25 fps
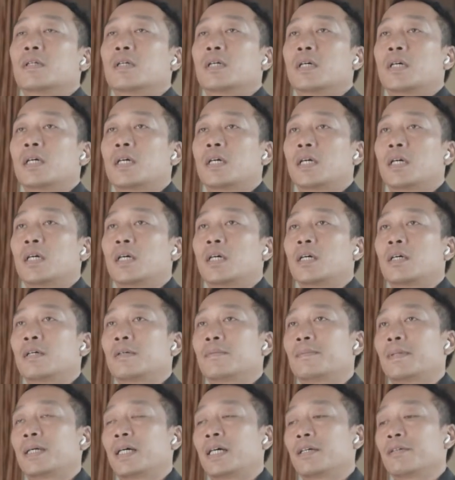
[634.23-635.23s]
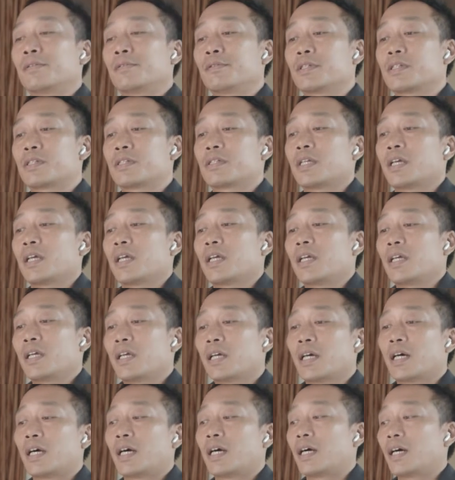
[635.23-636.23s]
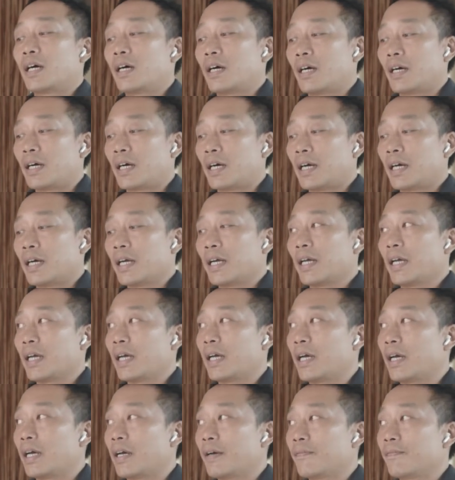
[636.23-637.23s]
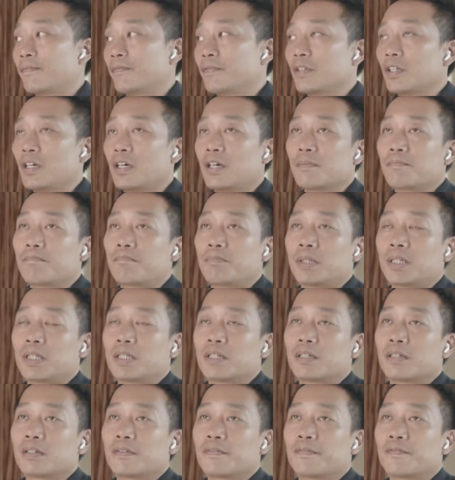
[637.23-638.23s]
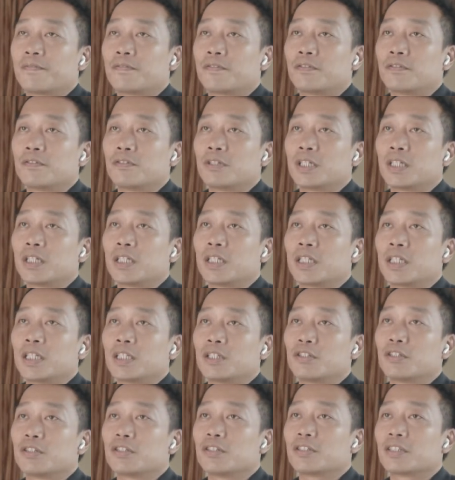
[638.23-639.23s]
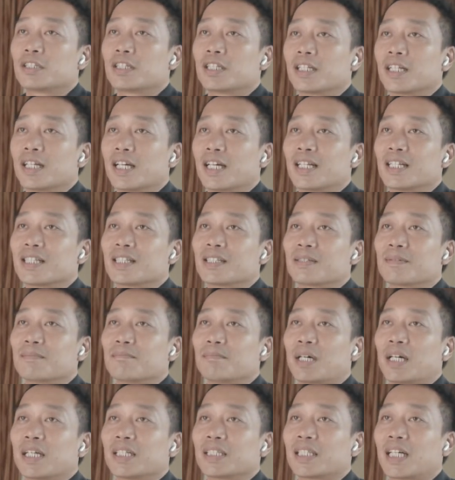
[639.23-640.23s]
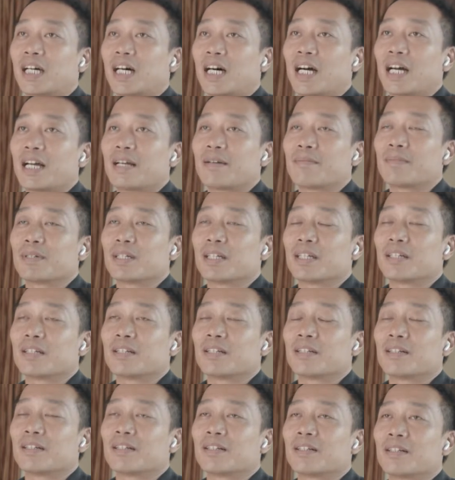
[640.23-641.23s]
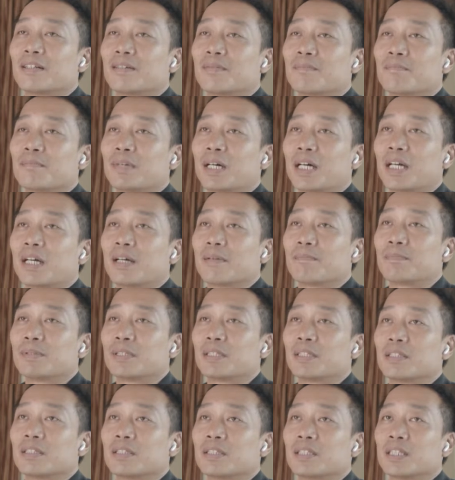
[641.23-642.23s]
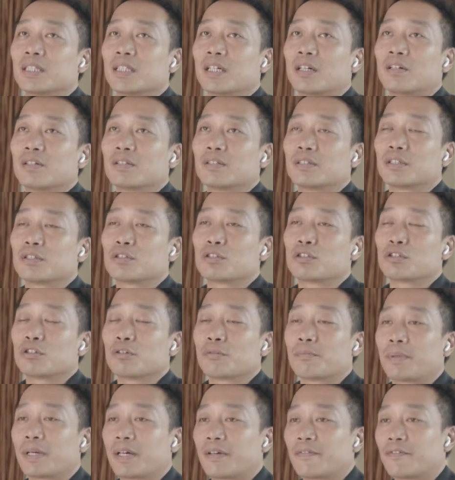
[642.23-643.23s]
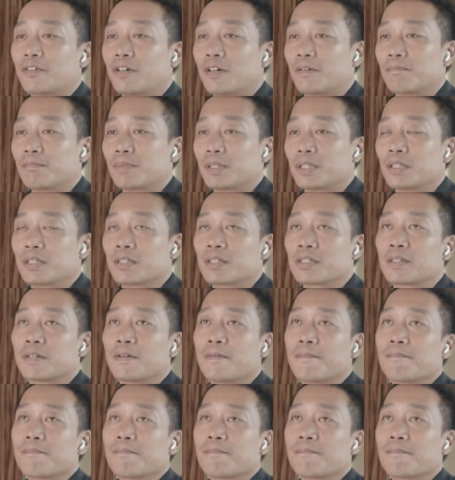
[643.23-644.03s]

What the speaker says: I would say I have not been fully utilized my time and my ability on digital platform because